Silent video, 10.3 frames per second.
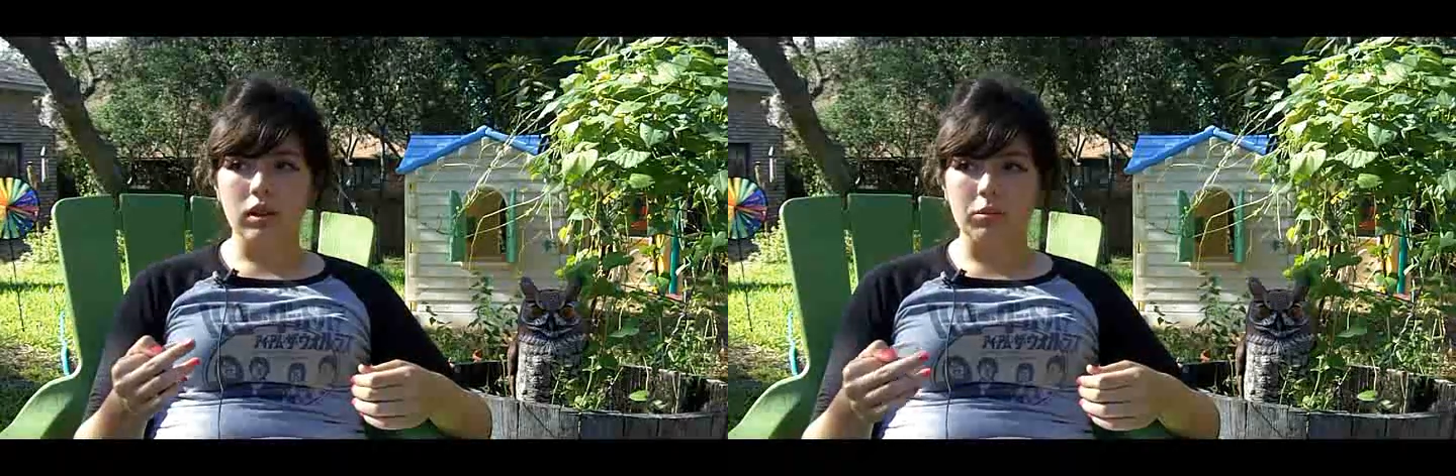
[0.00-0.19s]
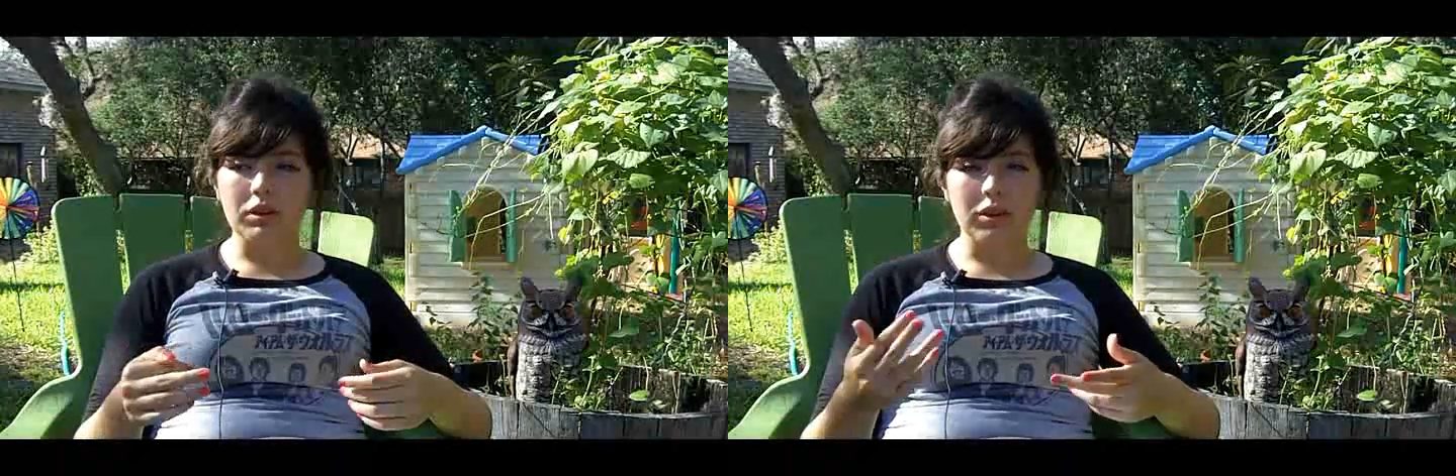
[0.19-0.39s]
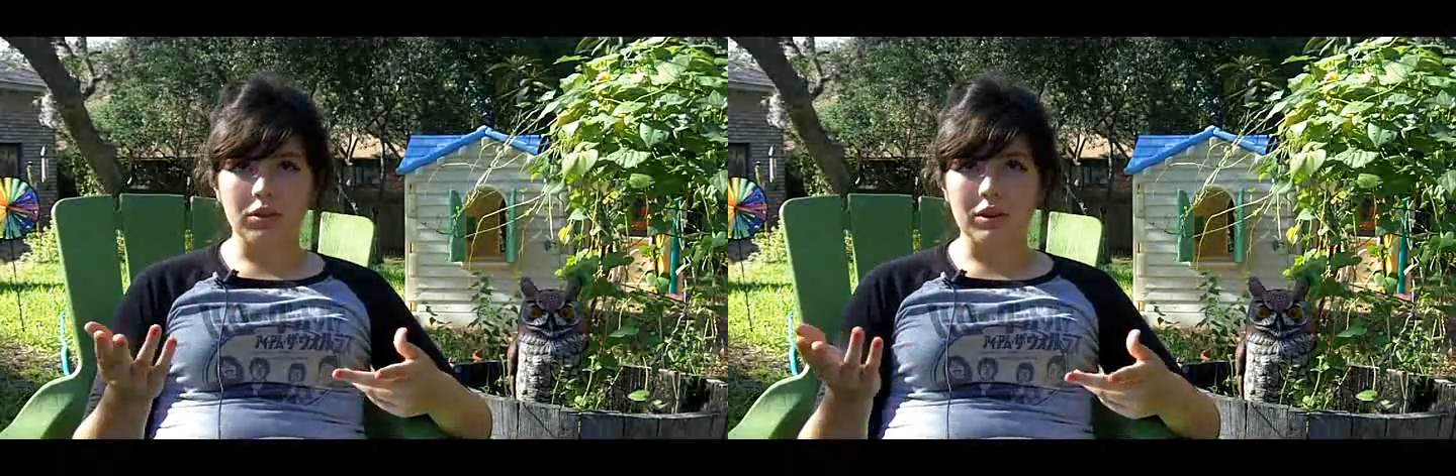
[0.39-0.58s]
I
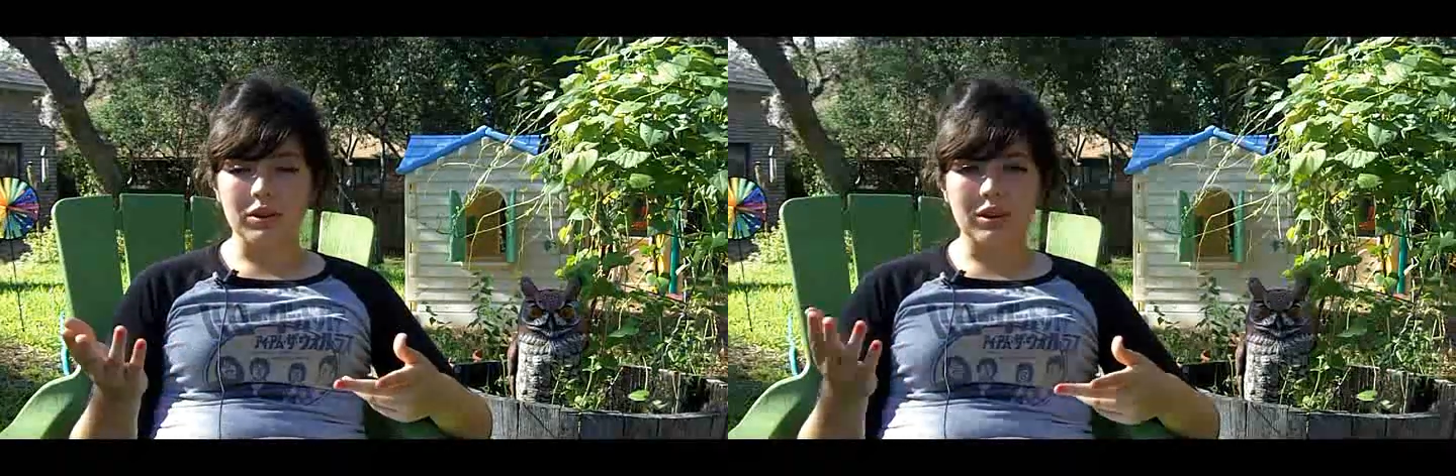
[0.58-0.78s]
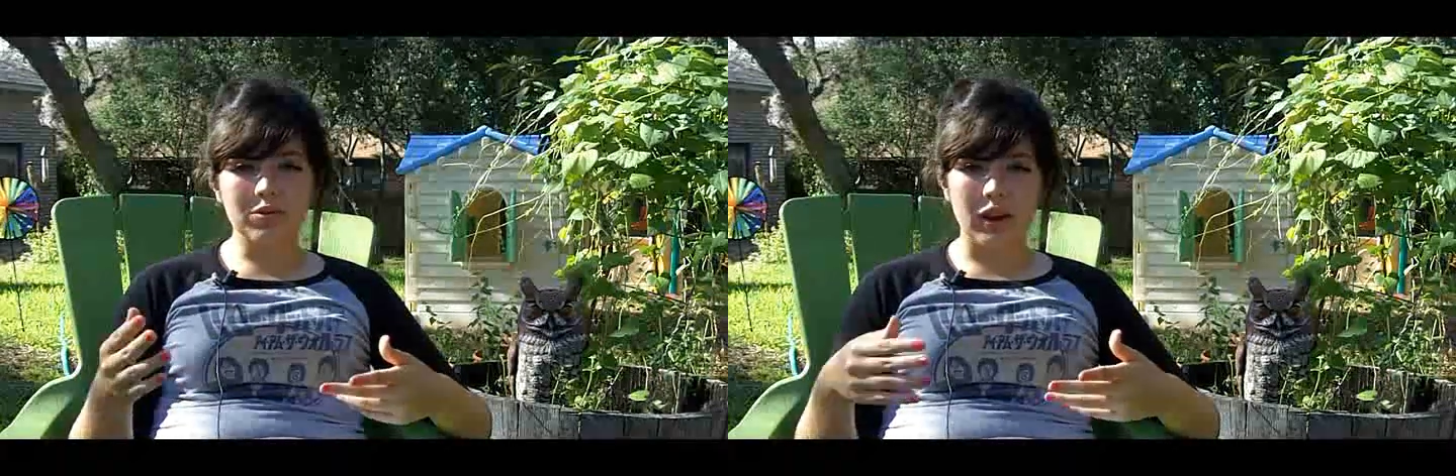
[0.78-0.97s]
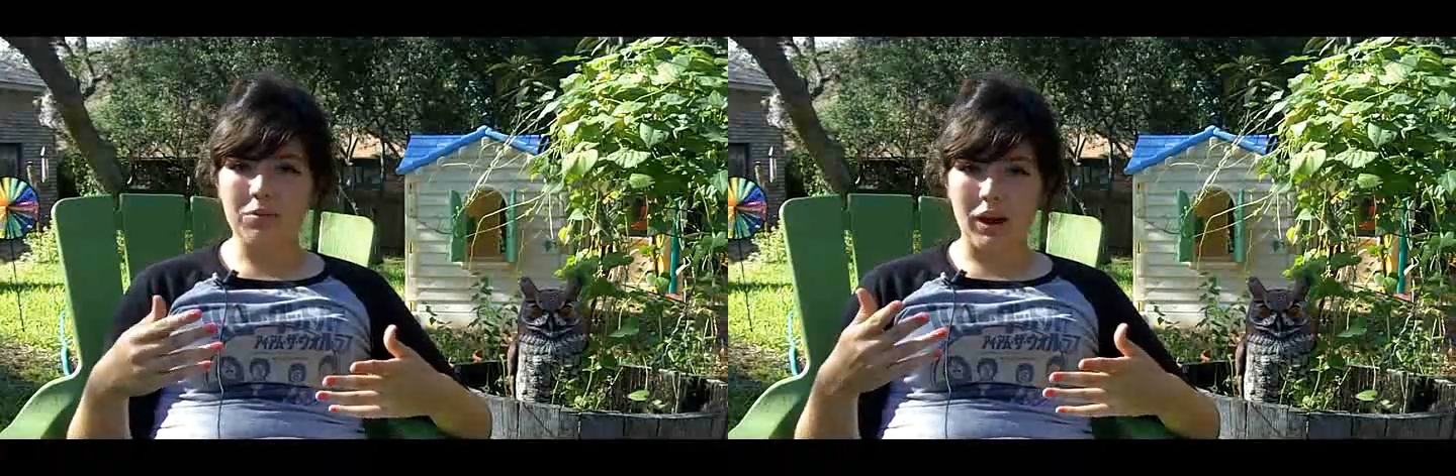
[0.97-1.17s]
mean, not 5 days,
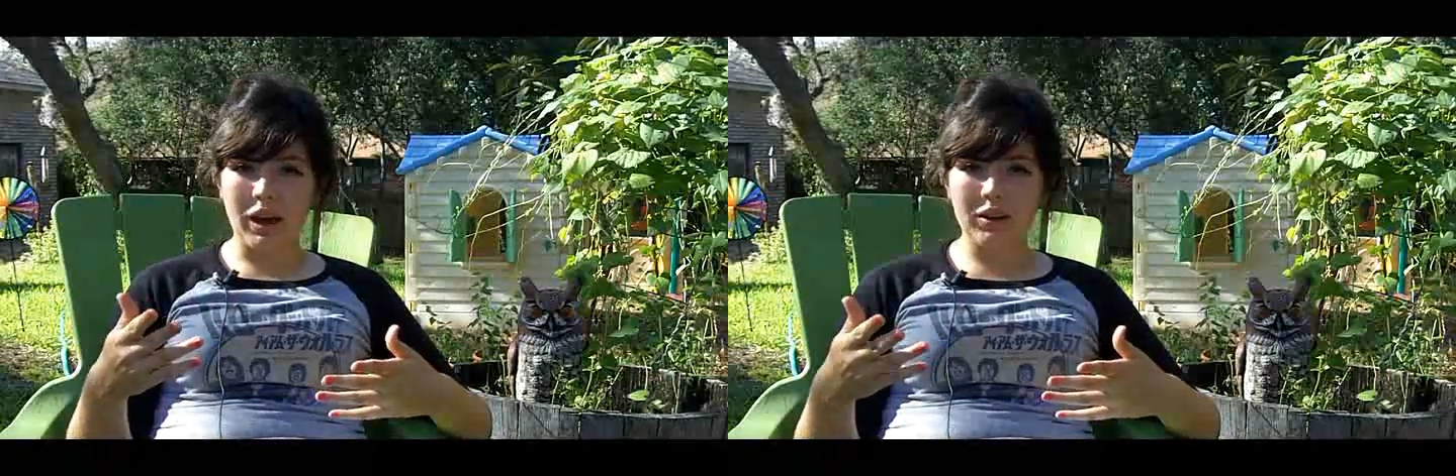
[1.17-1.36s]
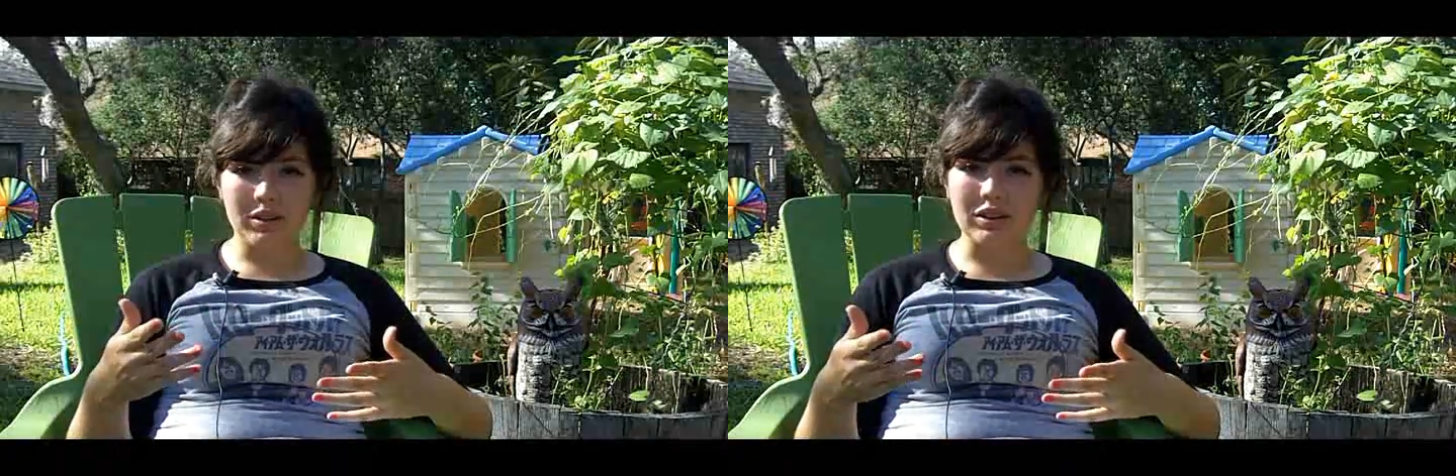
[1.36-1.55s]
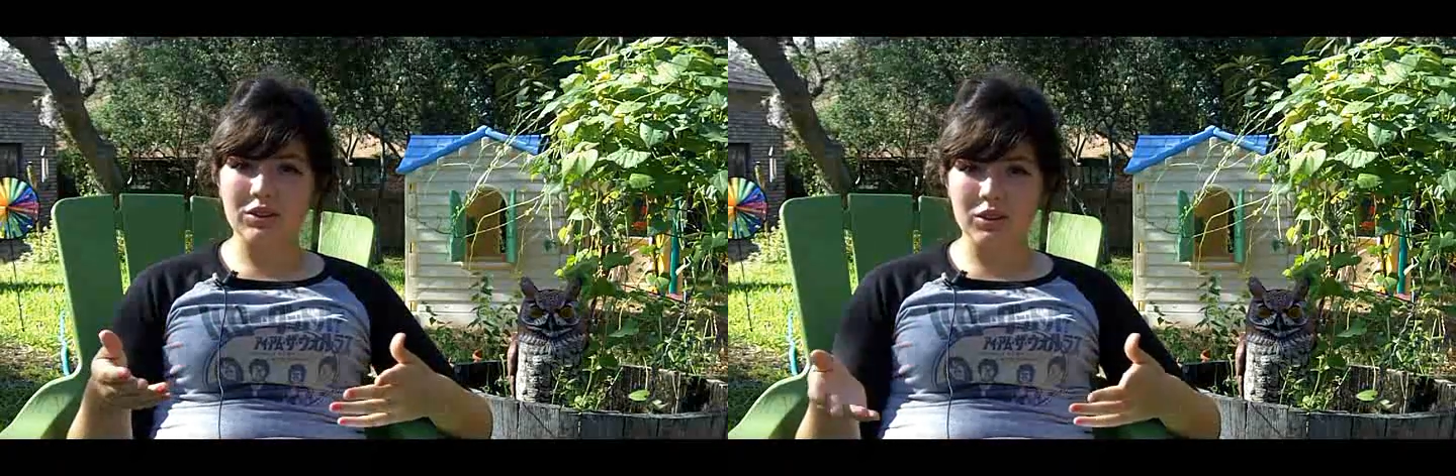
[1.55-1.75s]
5 miles at each